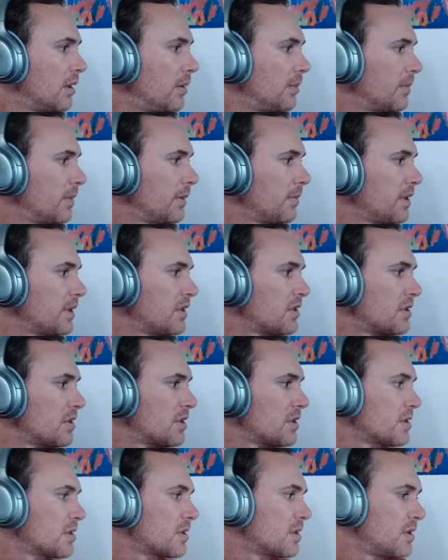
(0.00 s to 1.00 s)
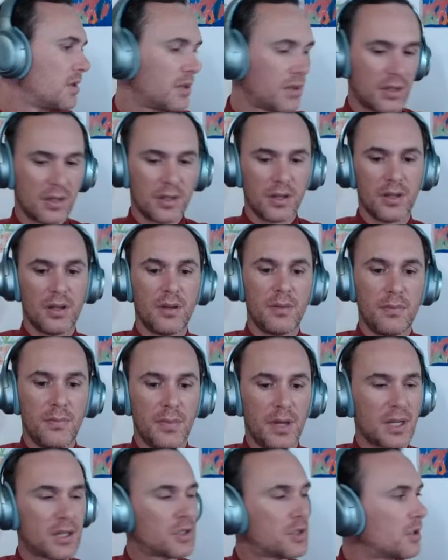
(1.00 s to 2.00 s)
Let me just
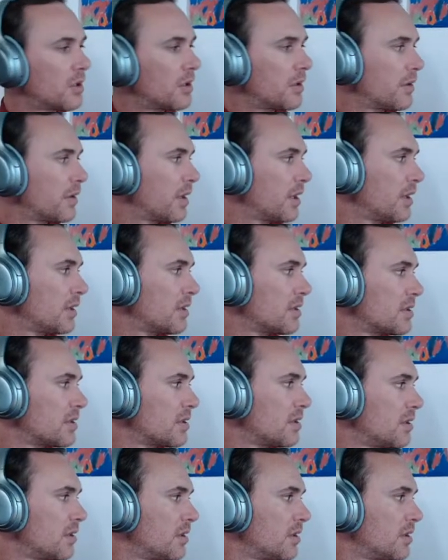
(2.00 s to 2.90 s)
make sure that it's.